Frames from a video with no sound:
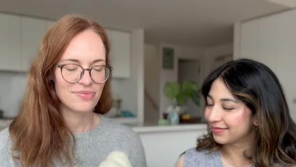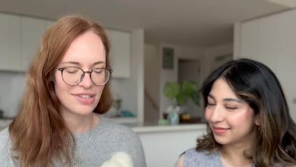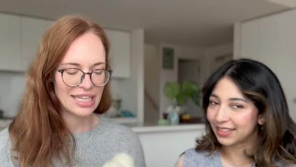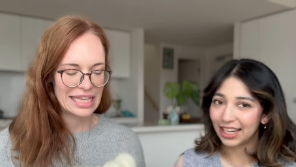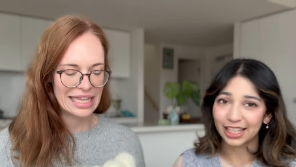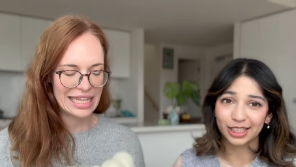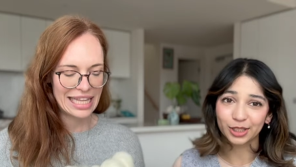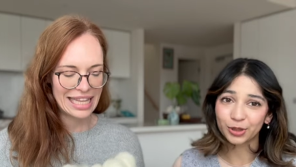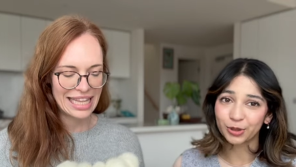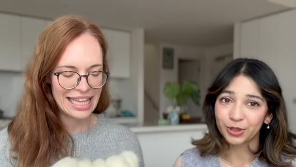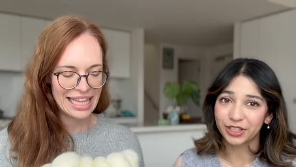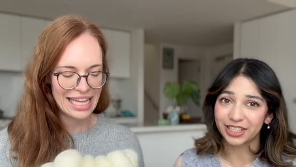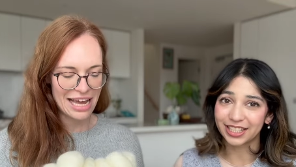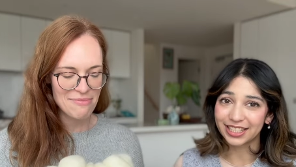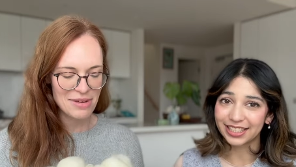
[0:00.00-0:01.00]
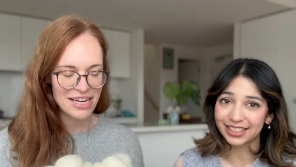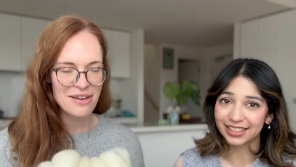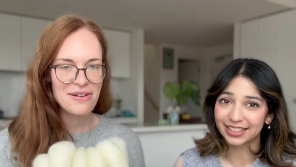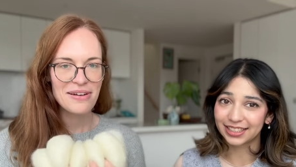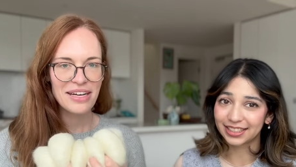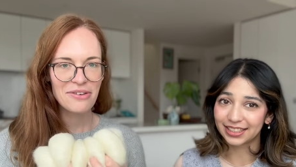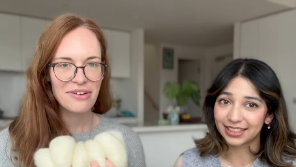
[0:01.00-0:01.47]
Speaker 1: it's gorgeous.
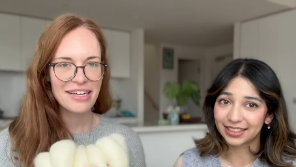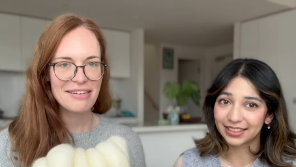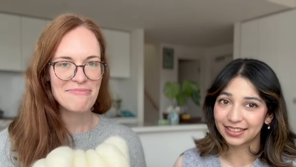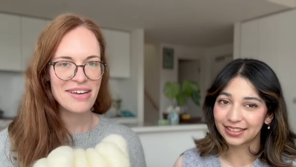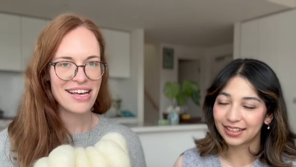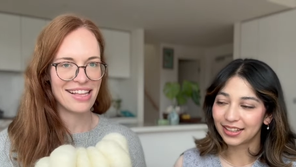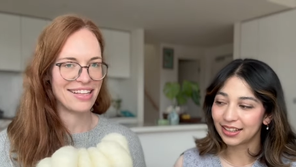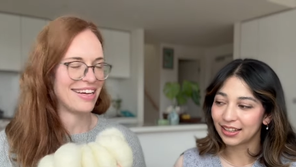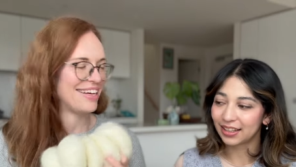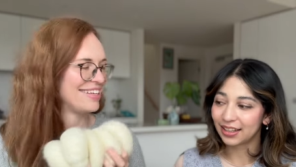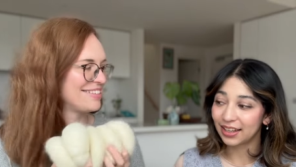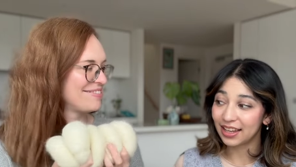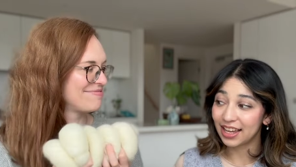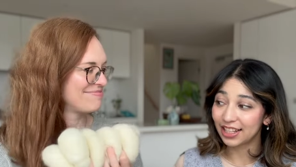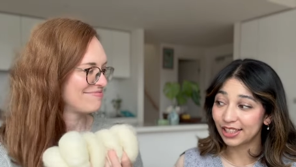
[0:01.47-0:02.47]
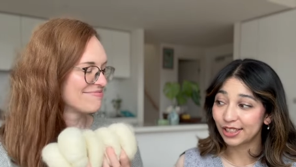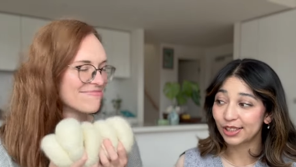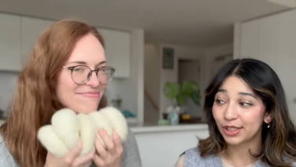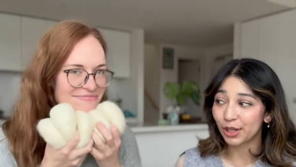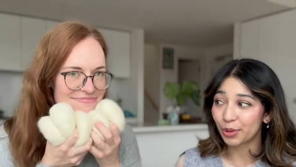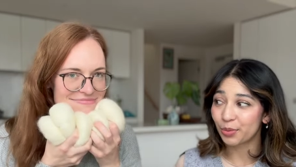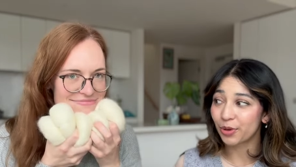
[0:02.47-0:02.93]
lemony cream color. It's
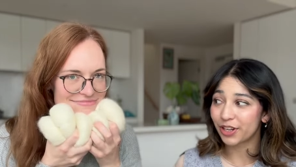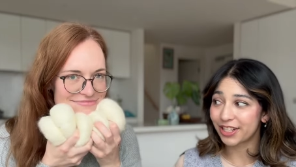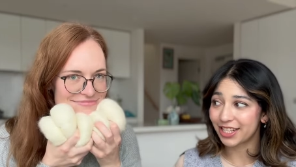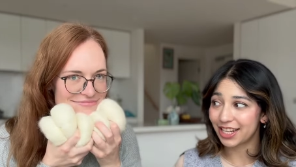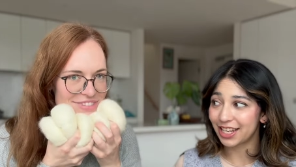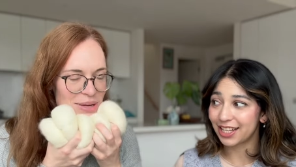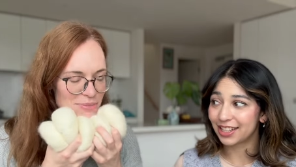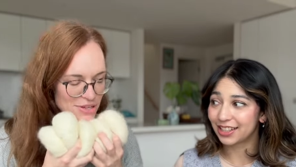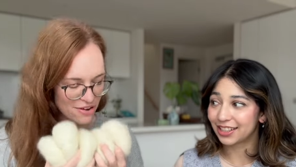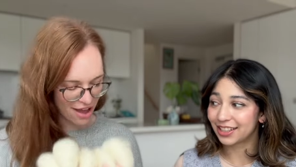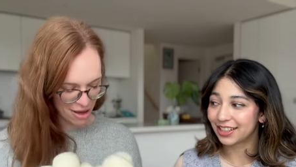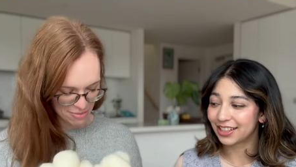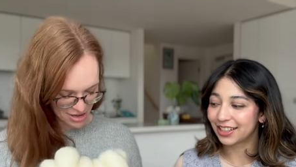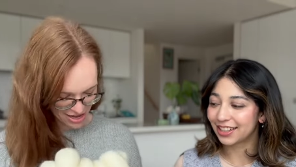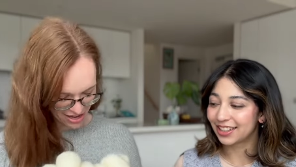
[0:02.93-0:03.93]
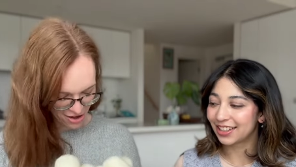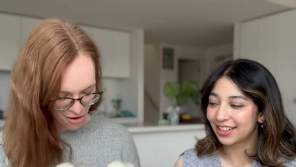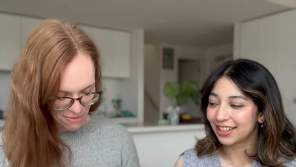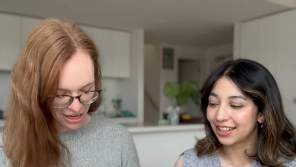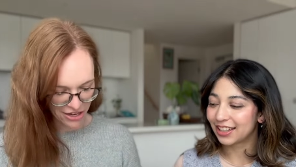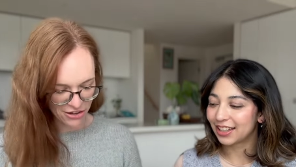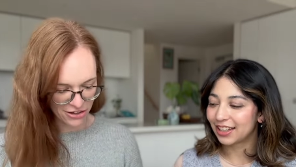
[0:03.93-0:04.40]
so pretty. I'm so happy.
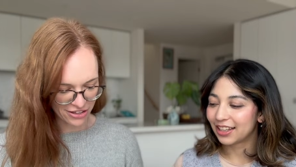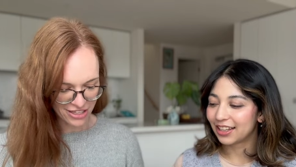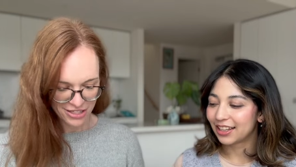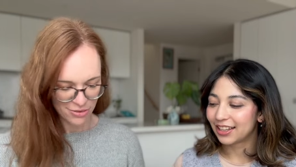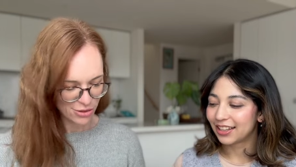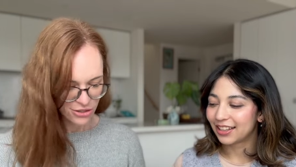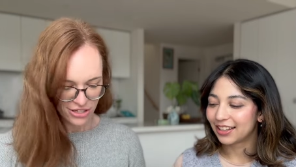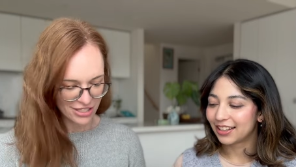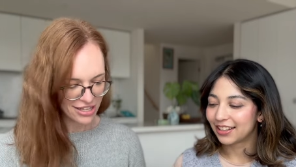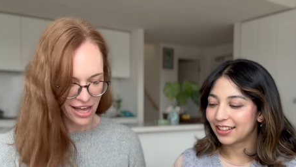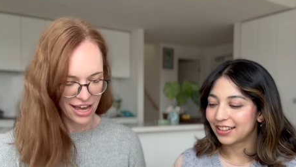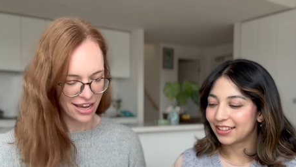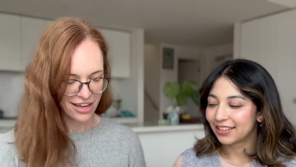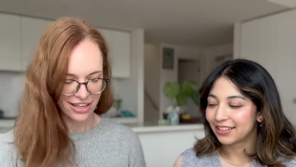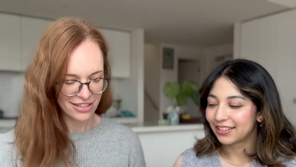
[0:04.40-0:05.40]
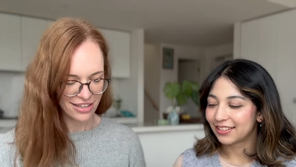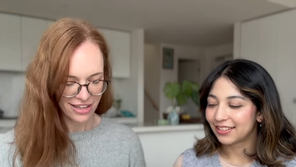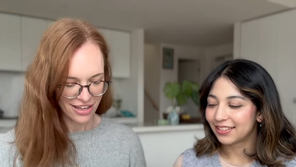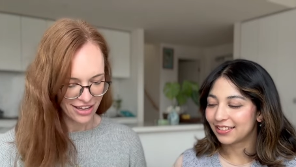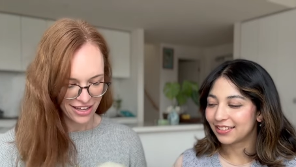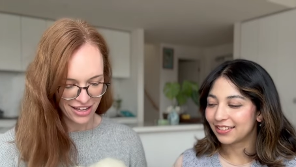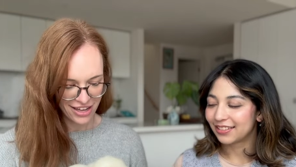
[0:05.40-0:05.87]
Oh my God, this was just like
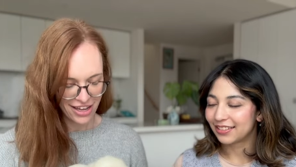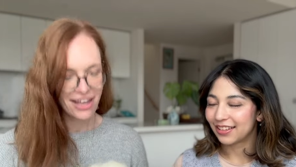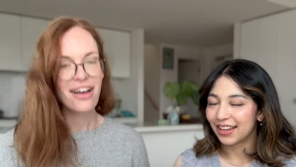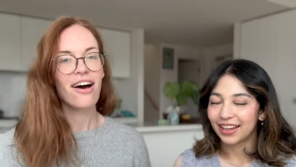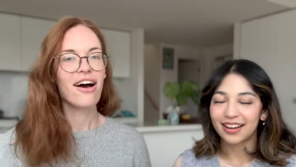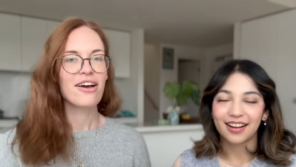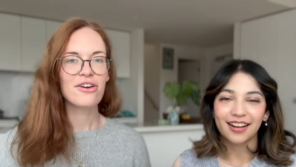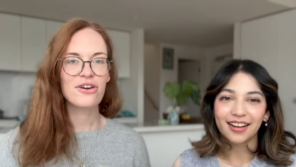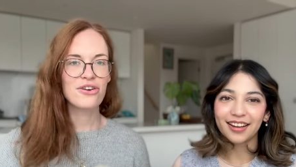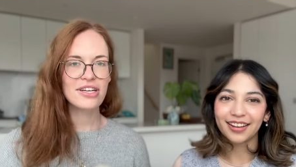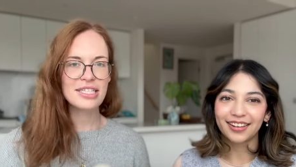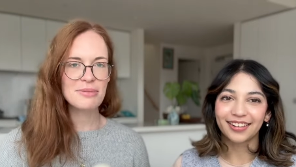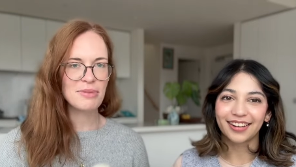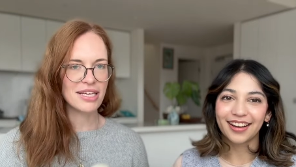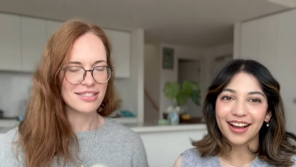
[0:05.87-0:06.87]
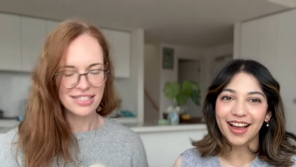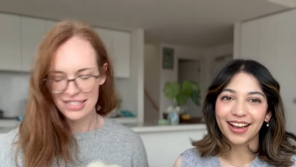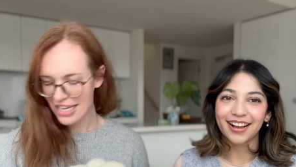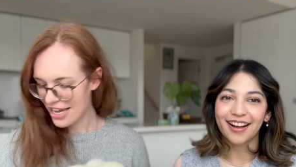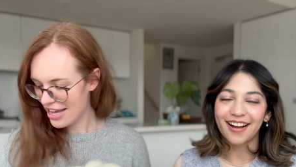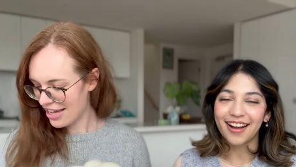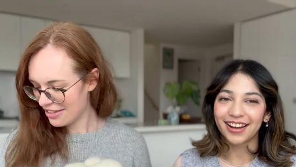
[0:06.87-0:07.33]
Speaker 2: I can't. Christmas.
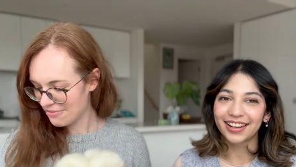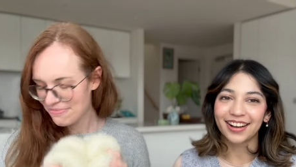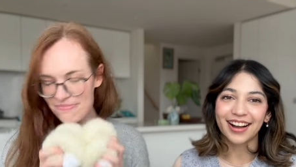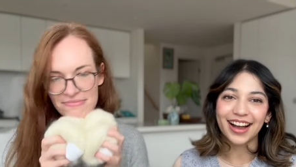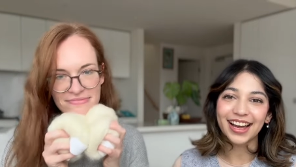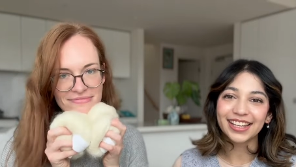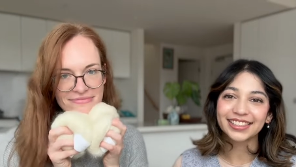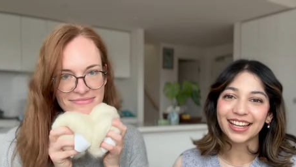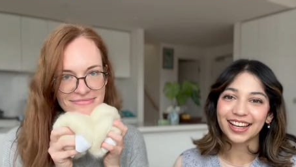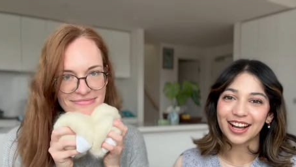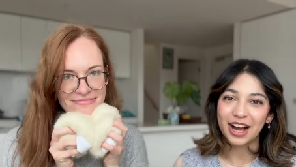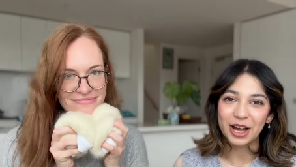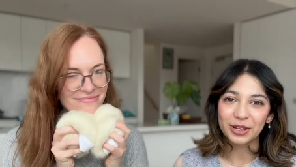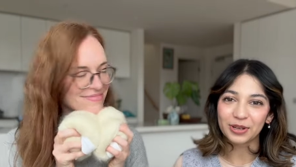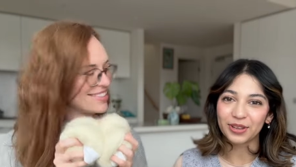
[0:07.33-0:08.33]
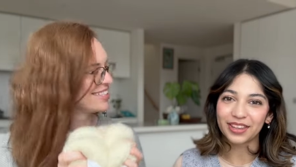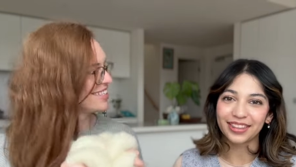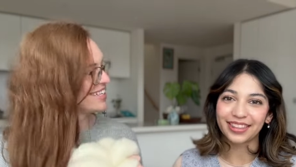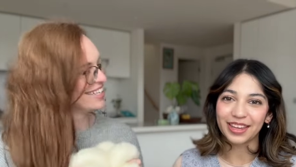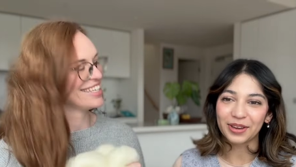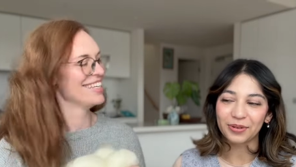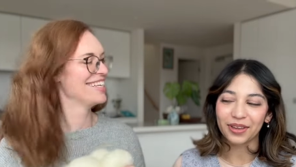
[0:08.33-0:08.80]
I can't, here. guys. I can't do the
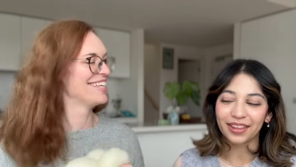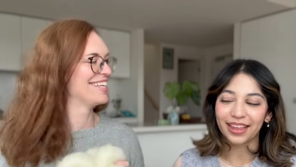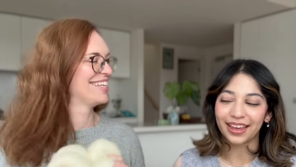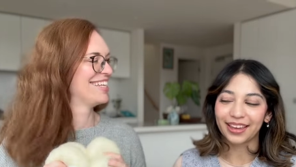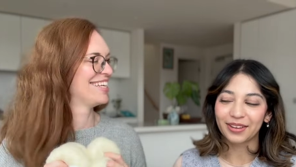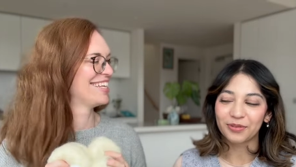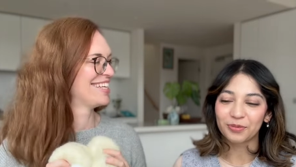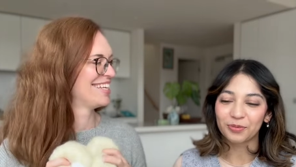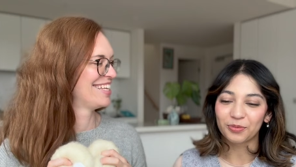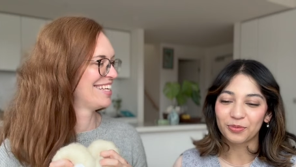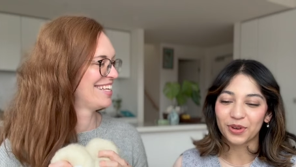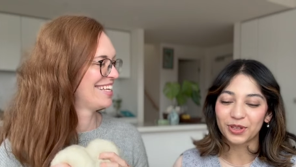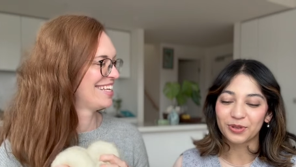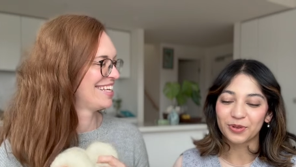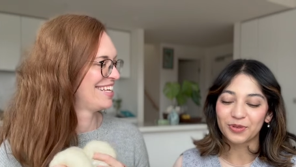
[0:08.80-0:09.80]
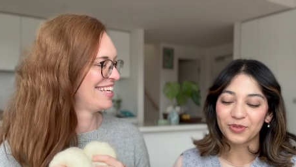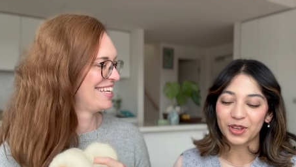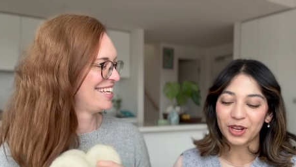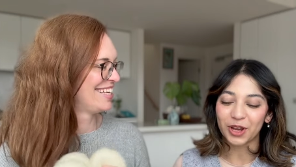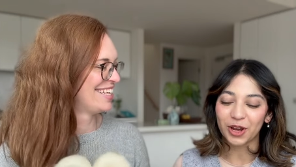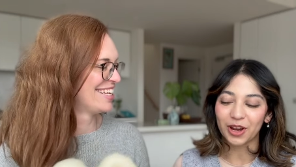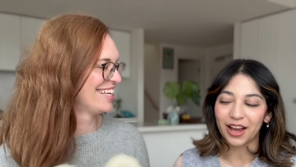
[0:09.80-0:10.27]
thing where like we do a
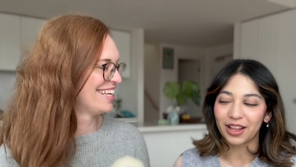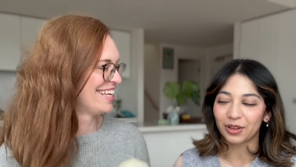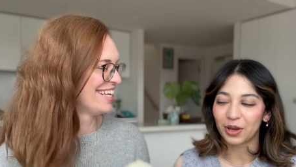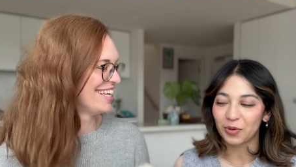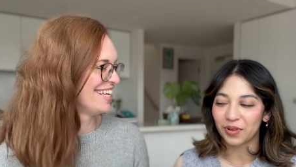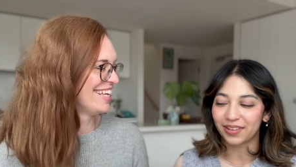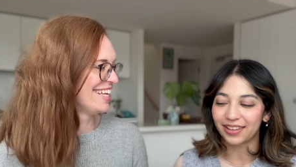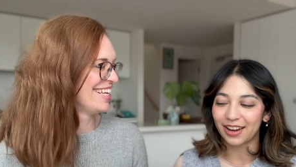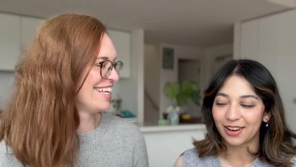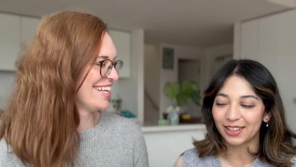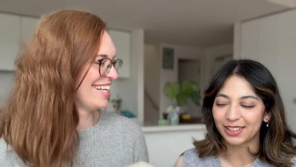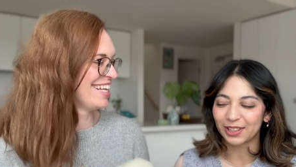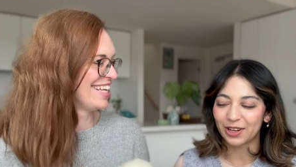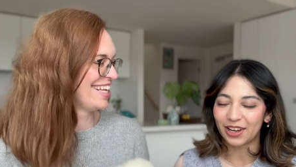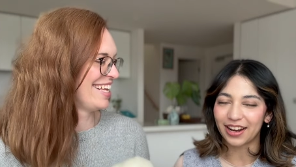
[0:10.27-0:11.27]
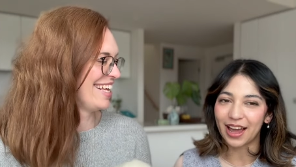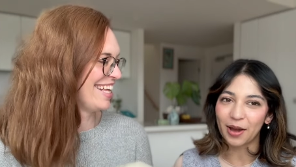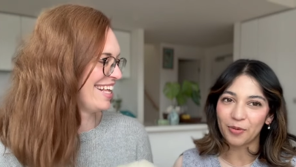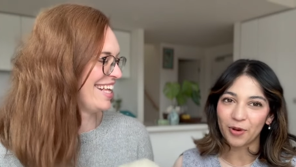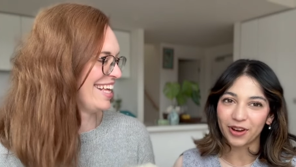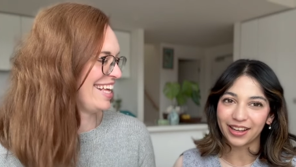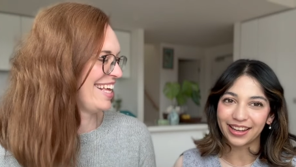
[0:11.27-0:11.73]
video. I look at what Sarah's got. I
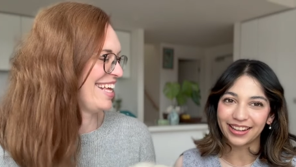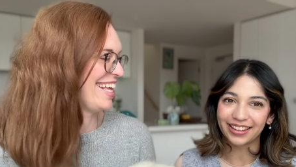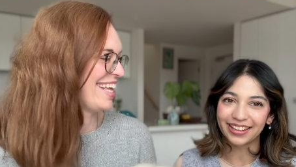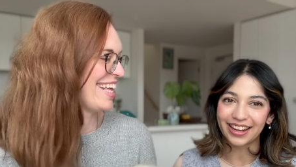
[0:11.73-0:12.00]
want it.